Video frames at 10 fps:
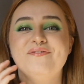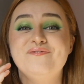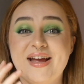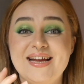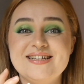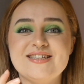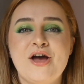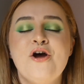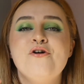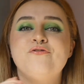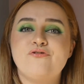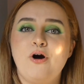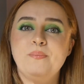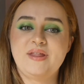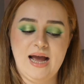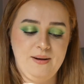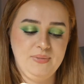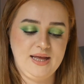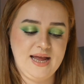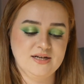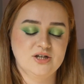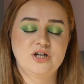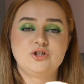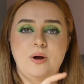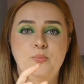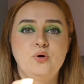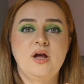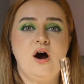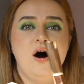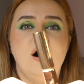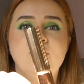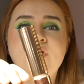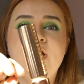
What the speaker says: face from the applicator, so I pulled it off.